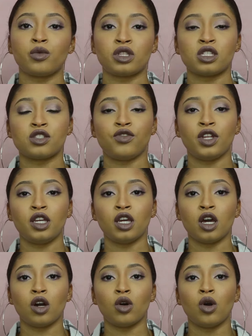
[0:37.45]
with this
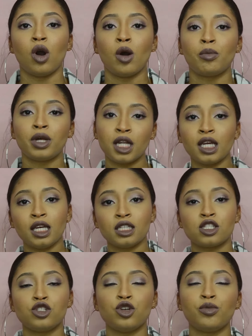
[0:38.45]
video,
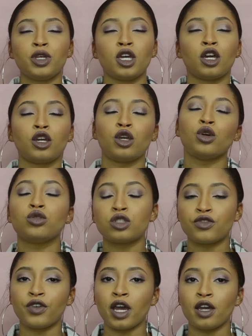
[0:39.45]
please do me a huge
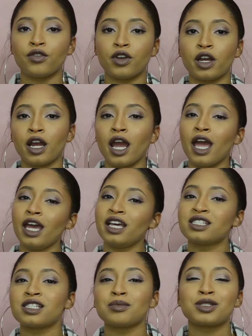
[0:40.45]
favor
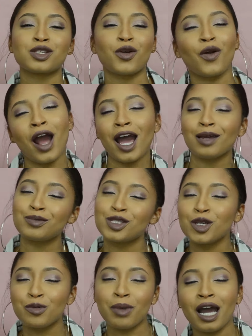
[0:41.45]
and subscribe
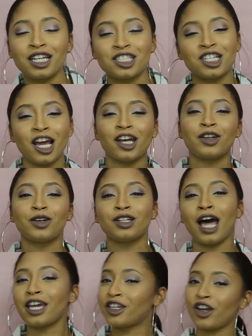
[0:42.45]
to my channel
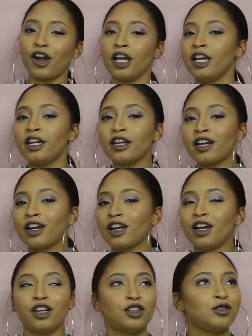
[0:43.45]
like you're here
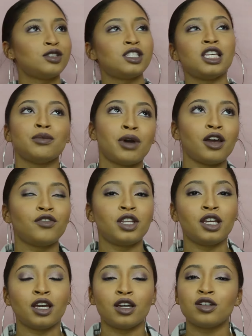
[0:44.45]
you see my
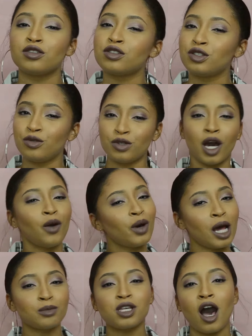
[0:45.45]
videos you know what
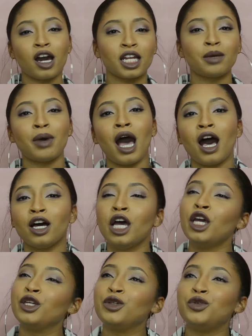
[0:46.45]
i'm talking about
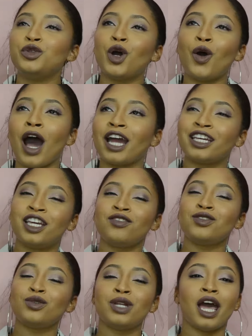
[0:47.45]
you know i
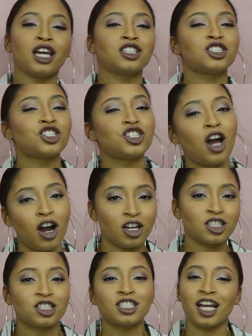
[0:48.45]
give you that
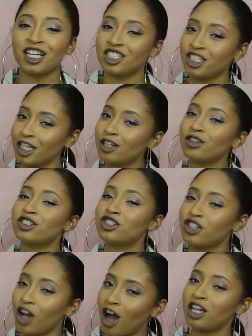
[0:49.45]
shosh that secret
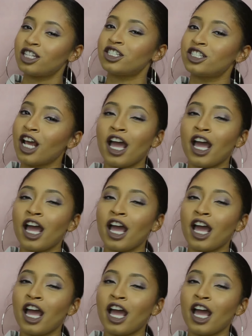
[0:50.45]
shosh